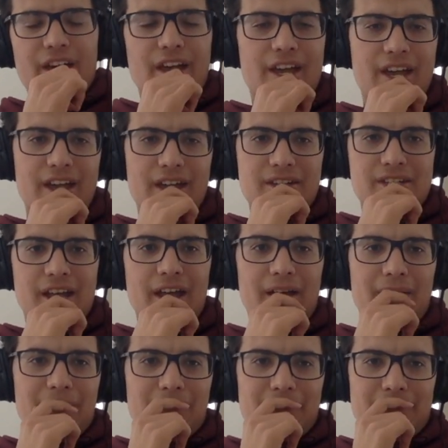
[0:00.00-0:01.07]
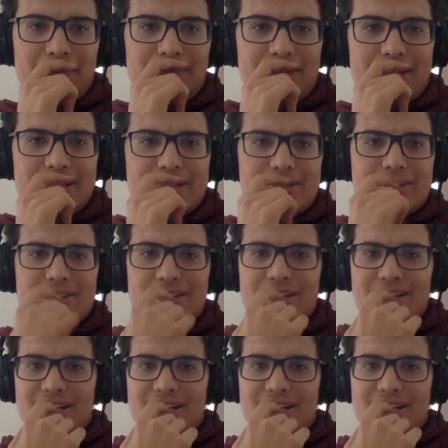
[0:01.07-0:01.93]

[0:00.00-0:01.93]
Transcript: And yeah, that's...